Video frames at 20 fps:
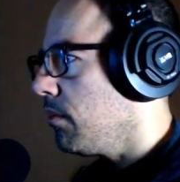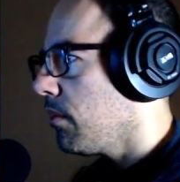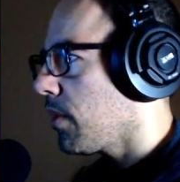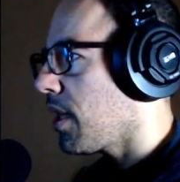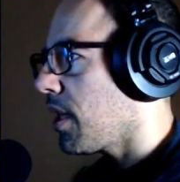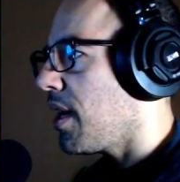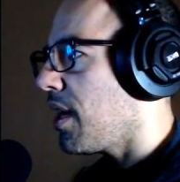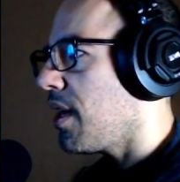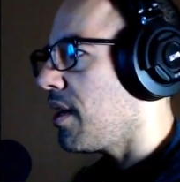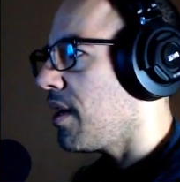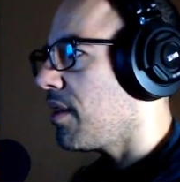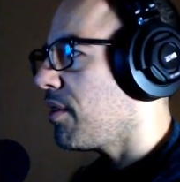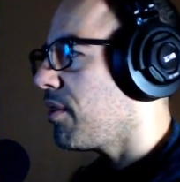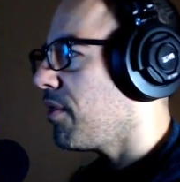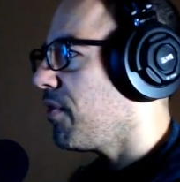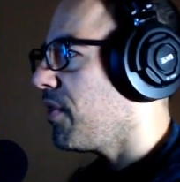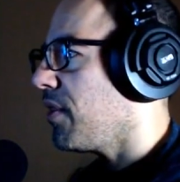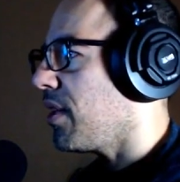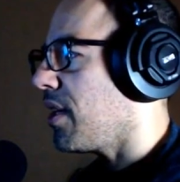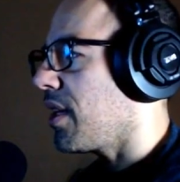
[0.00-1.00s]
I don't know if
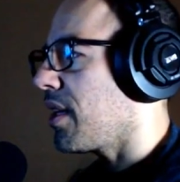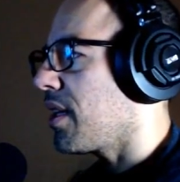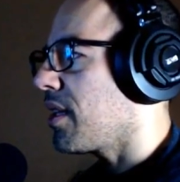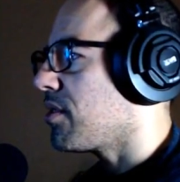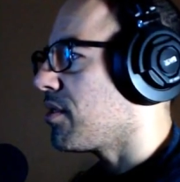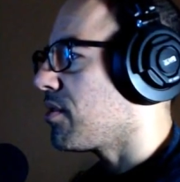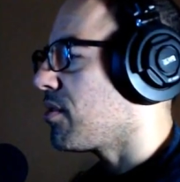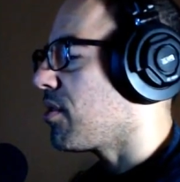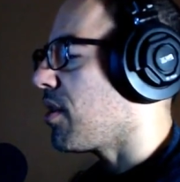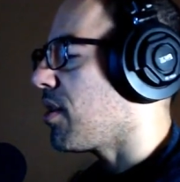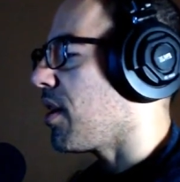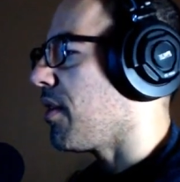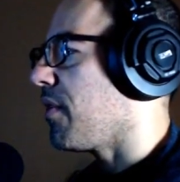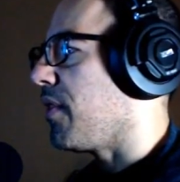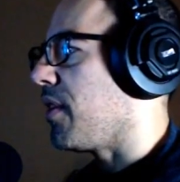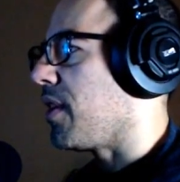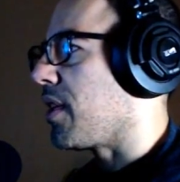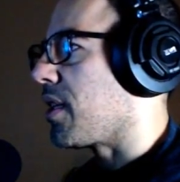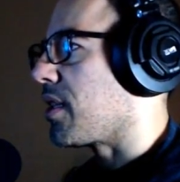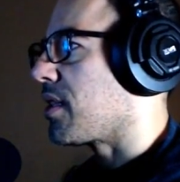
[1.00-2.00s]
I can try Phoenix
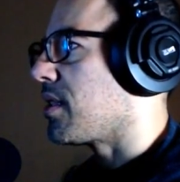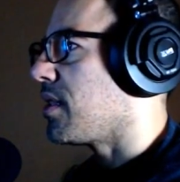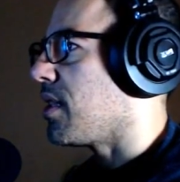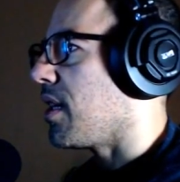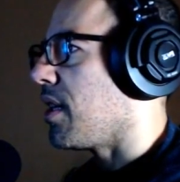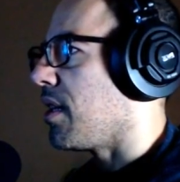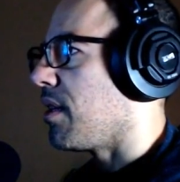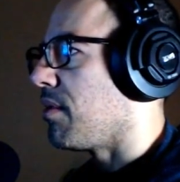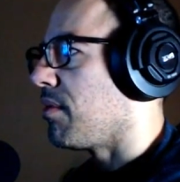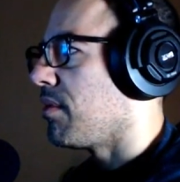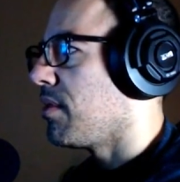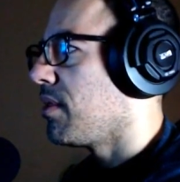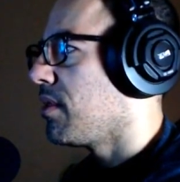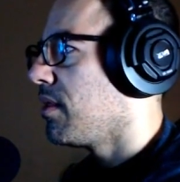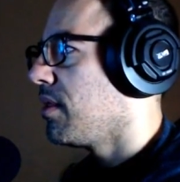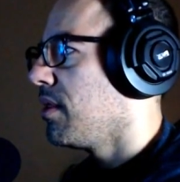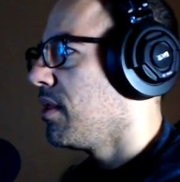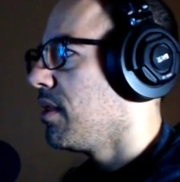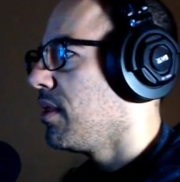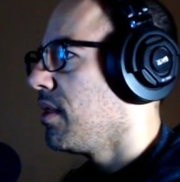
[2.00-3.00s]
down.
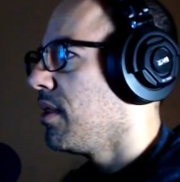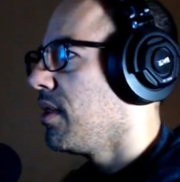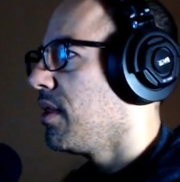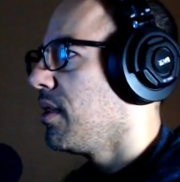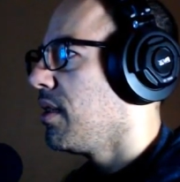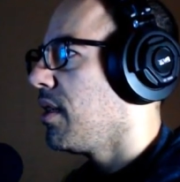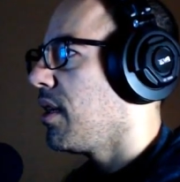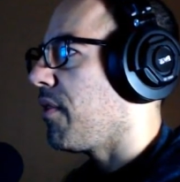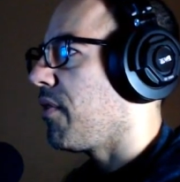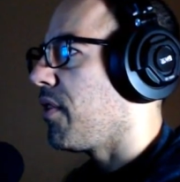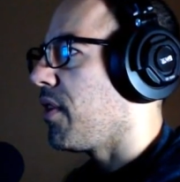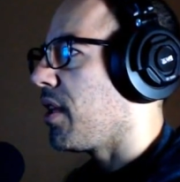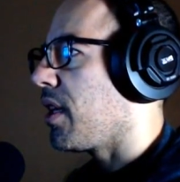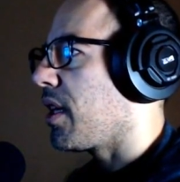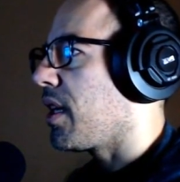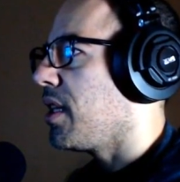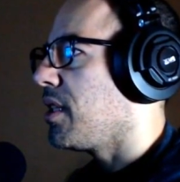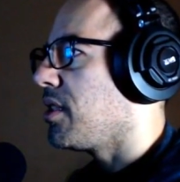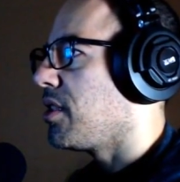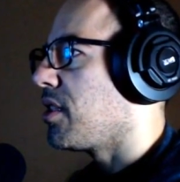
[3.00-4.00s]
I feel like
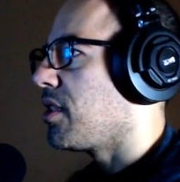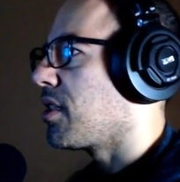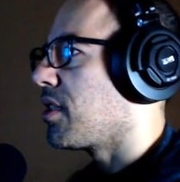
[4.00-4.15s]
he's just going to